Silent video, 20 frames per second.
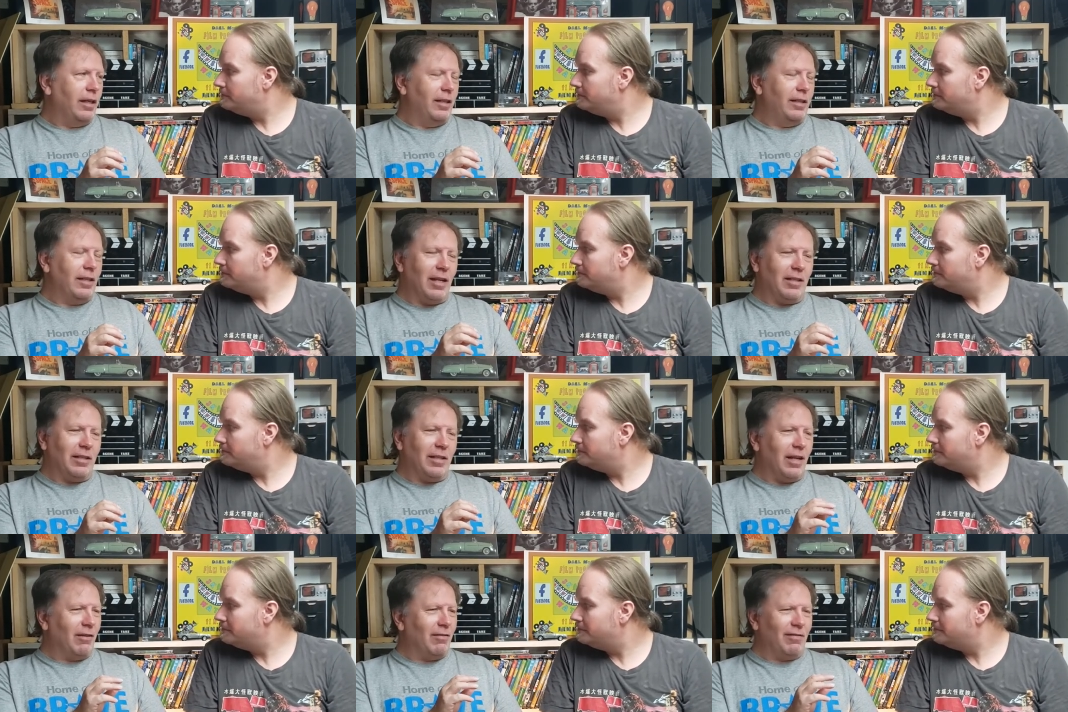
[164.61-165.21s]
Speaker 1: You
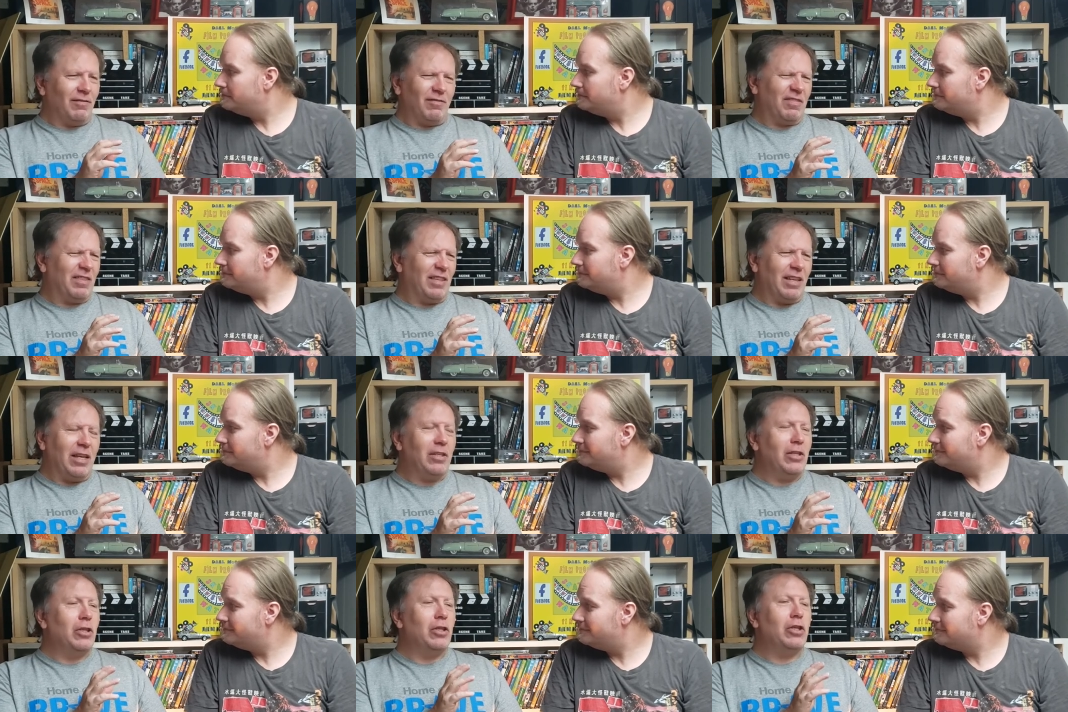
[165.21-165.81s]
know, like,
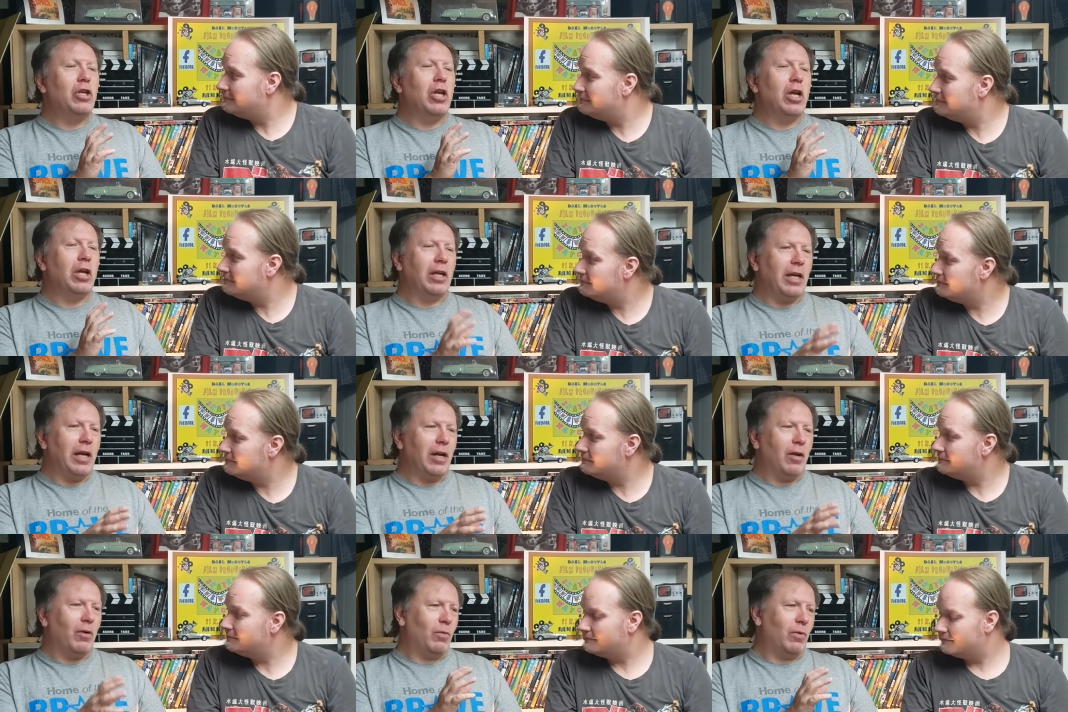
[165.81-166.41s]
he said, you
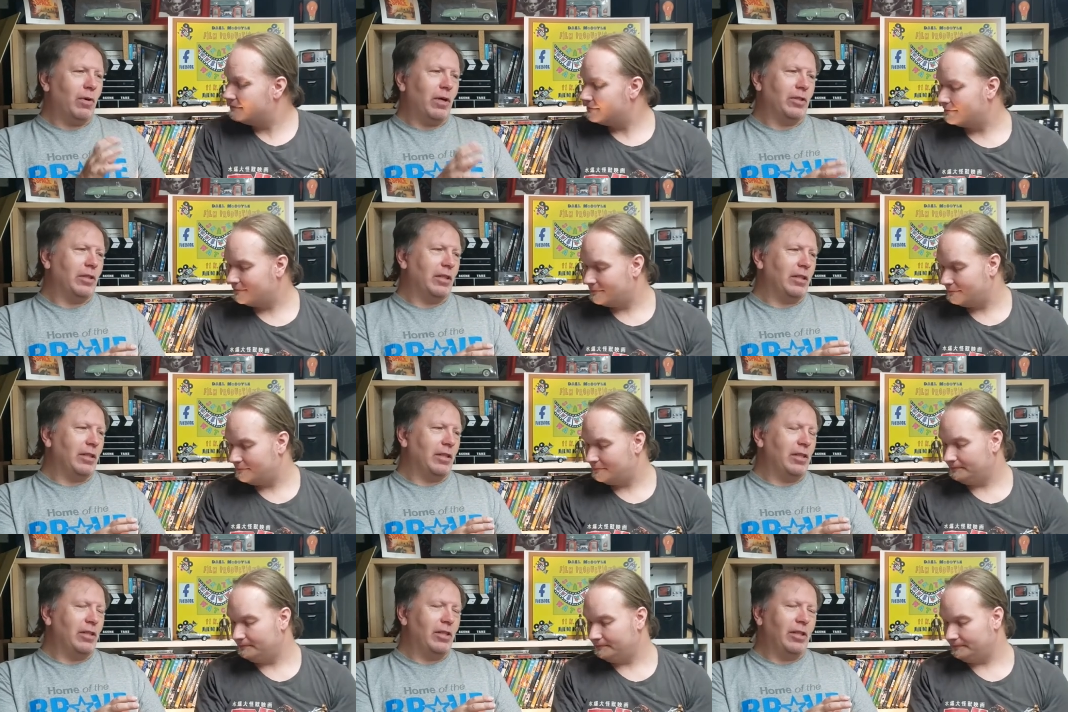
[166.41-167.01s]
gotta watch it.
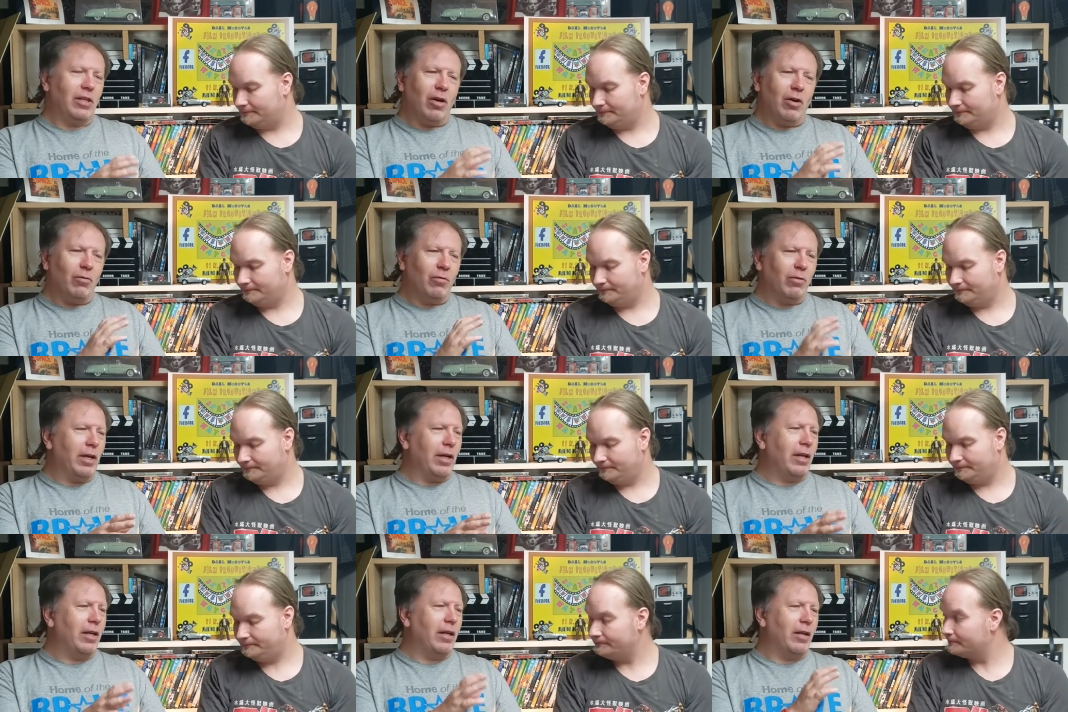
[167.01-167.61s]
He said, go
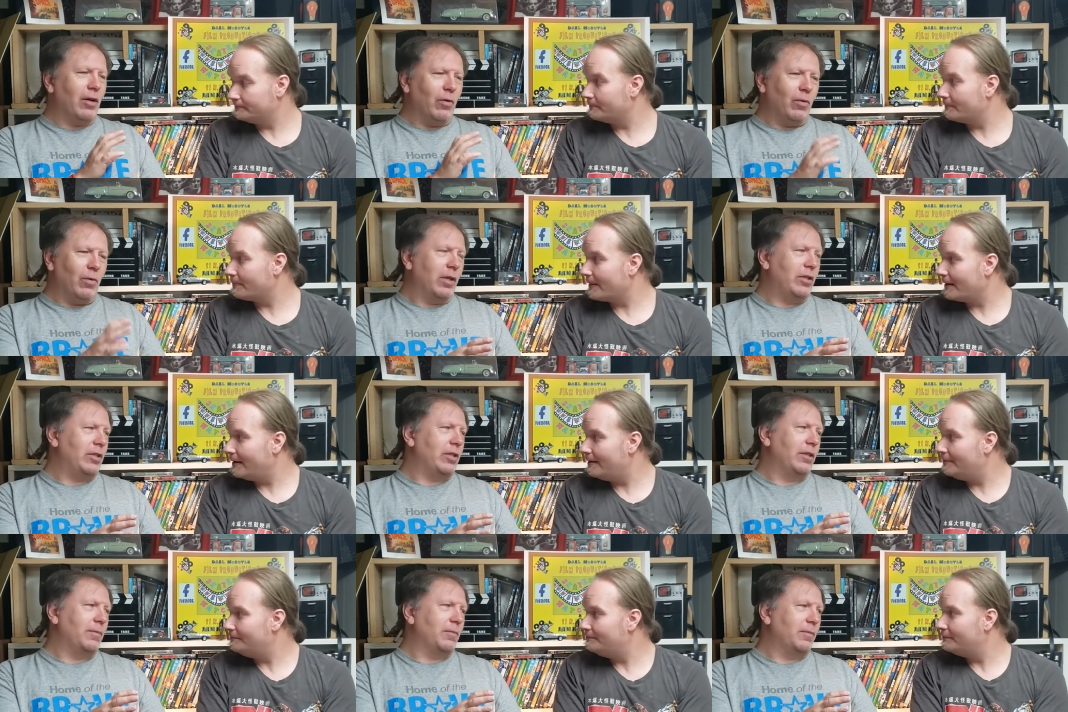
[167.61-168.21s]
rent it, go
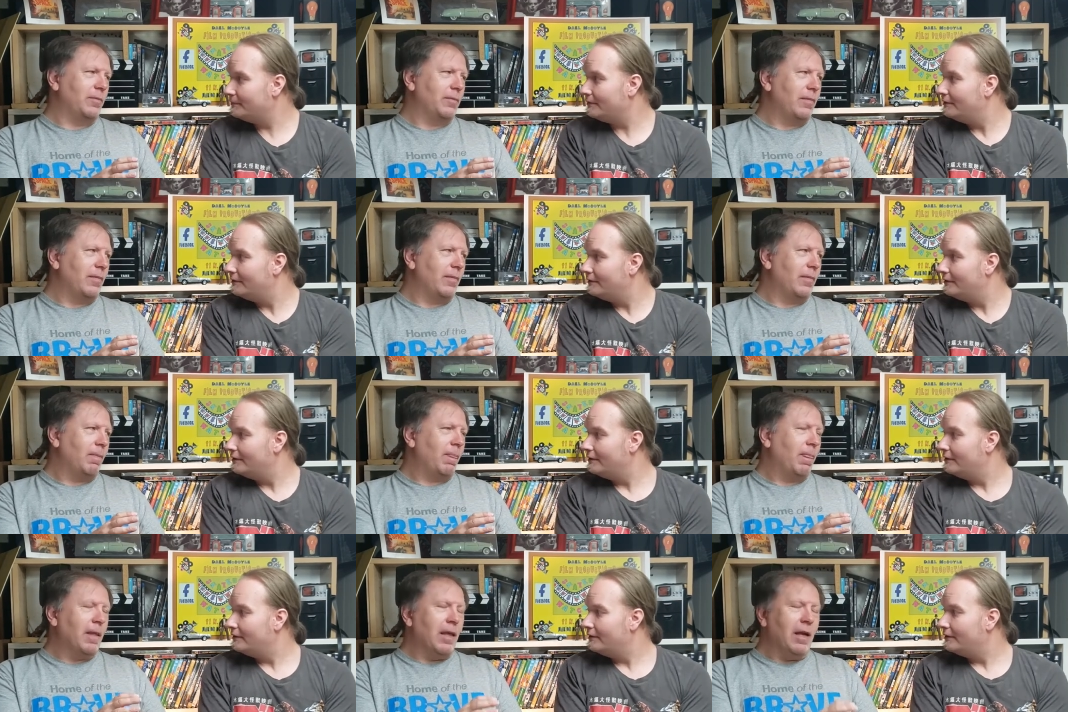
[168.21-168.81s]
watch it.
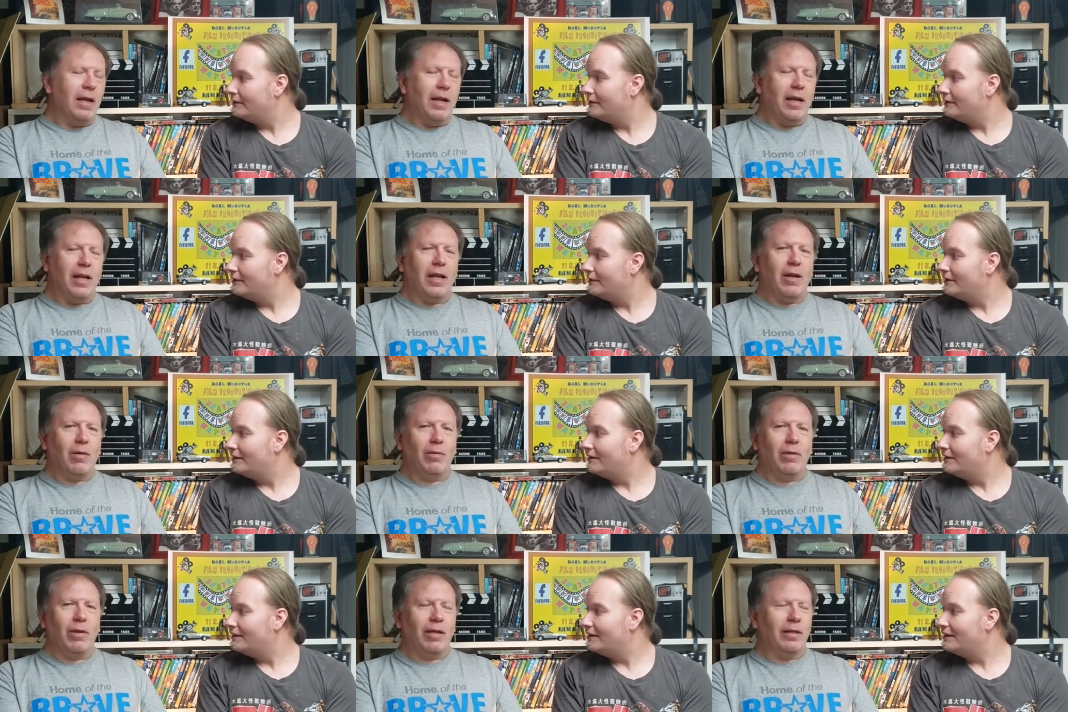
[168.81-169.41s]
And
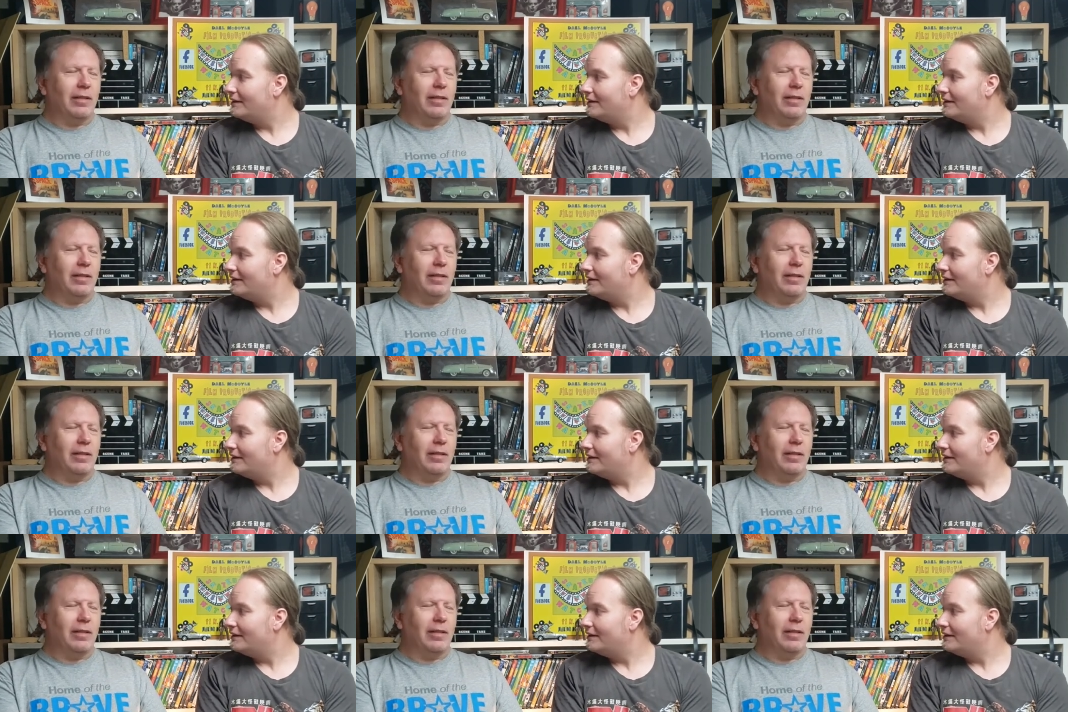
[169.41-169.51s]
I was